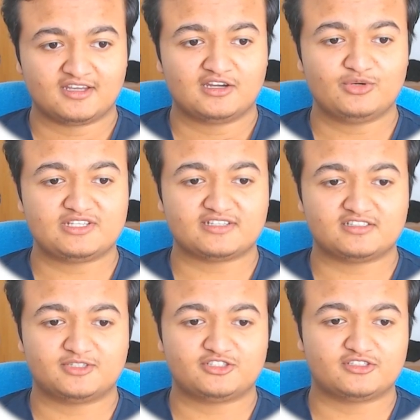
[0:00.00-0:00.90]

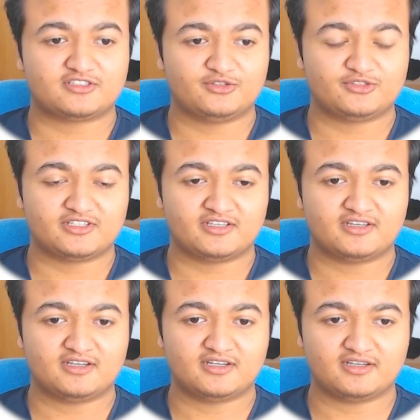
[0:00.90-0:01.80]
images
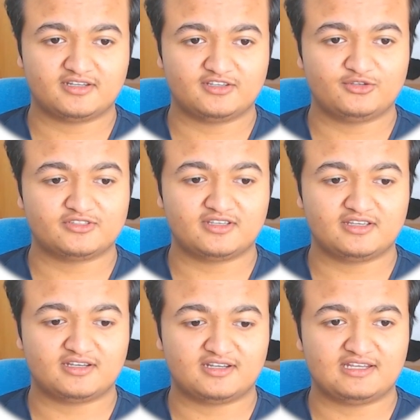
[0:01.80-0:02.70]
using
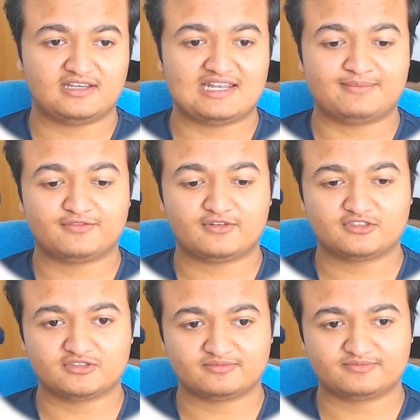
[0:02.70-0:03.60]
a Lambda
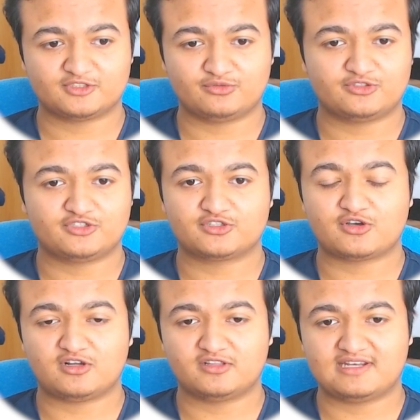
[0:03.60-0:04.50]
function. So you will just
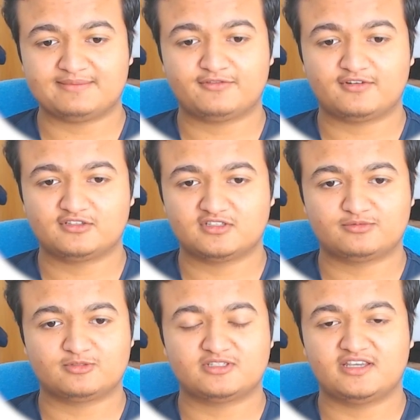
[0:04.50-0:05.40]
call the Lambda function.
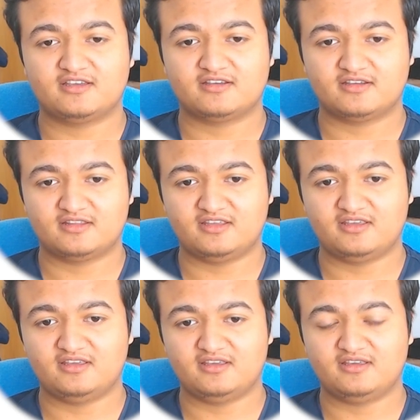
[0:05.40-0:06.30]
It will take
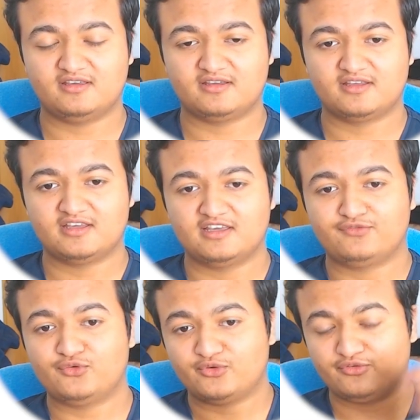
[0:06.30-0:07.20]

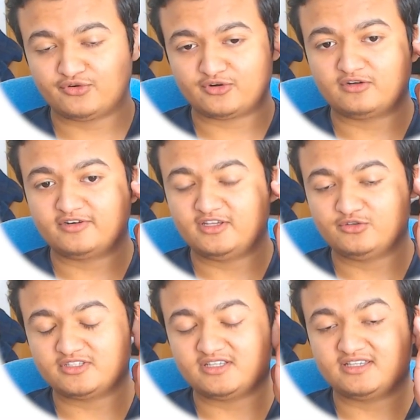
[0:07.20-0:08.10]
if you're already
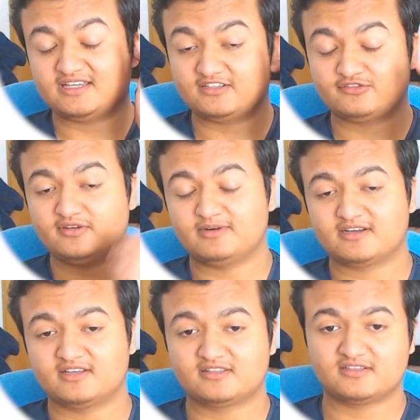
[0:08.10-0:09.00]
using an S3
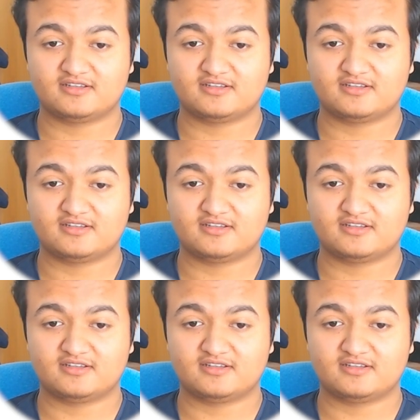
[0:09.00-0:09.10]
bucket